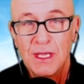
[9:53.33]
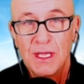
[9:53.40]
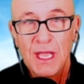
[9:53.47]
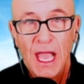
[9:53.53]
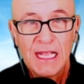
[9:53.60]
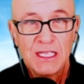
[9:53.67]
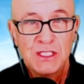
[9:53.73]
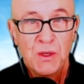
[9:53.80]

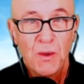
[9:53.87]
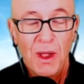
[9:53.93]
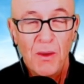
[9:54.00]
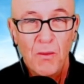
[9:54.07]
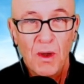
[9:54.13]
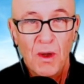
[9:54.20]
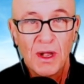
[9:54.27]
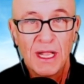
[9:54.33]
And so I
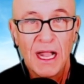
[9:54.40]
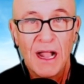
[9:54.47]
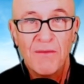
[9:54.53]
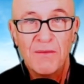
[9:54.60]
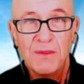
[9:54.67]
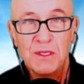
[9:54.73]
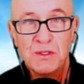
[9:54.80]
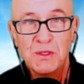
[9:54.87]
walk out
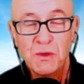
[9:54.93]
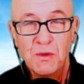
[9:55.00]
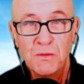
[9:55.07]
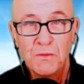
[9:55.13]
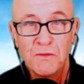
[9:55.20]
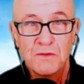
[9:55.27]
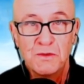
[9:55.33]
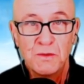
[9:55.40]
and there's a
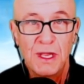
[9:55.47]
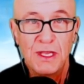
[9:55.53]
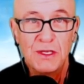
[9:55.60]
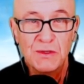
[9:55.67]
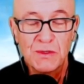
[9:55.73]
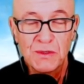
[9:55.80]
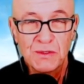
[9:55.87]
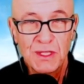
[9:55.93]
group of
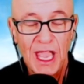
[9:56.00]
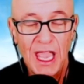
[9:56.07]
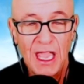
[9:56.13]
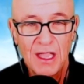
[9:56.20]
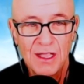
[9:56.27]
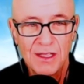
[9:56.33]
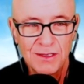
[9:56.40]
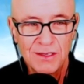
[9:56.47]
strangers.
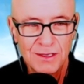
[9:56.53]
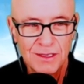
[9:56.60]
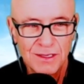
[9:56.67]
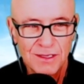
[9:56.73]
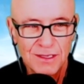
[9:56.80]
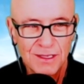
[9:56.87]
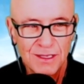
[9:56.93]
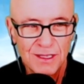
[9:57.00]
And
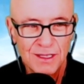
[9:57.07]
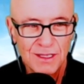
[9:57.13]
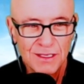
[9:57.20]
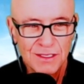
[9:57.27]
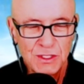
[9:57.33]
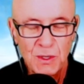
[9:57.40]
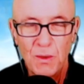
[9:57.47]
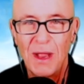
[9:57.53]

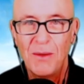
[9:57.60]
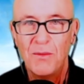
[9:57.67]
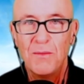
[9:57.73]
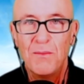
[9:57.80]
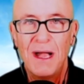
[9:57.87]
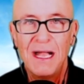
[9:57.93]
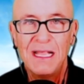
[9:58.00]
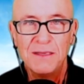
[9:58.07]
so I
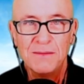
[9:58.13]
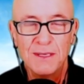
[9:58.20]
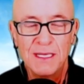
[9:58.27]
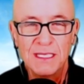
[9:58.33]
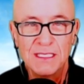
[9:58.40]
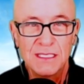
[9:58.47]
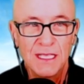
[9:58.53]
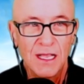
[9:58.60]
remind
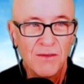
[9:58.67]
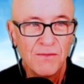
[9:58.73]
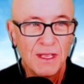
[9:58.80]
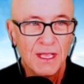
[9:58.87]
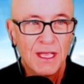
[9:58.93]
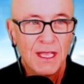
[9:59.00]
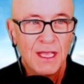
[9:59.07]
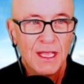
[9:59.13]
myself,
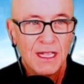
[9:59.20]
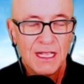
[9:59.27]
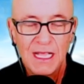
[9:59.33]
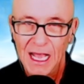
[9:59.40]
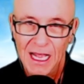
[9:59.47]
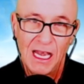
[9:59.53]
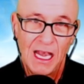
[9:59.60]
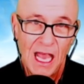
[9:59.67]

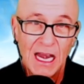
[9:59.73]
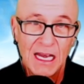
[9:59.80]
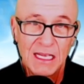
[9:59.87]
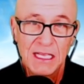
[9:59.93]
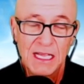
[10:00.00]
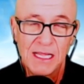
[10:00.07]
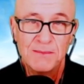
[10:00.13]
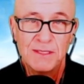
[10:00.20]
a lot of
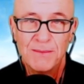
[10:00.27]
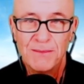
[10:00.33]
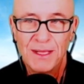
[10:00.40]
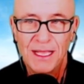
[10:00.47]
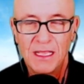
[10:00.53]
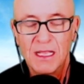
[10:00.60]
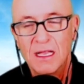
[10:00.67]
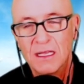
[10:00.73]
times I'm
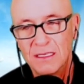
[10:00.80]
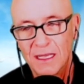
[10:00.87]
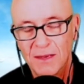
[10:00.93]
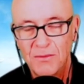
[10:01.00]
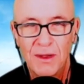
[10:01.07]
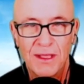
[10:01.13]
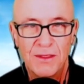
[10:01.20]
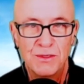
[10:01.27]
like,
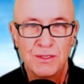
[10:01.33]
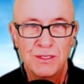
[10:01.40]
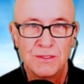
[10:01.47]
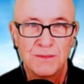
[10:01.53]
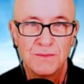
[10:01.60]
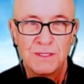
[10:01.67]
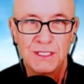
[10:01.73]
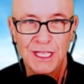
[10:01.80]
I'd rather
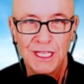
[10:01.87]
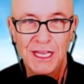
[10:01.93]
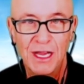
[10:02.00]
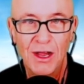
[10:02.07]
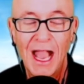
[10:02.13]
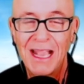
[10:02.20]
just sit here.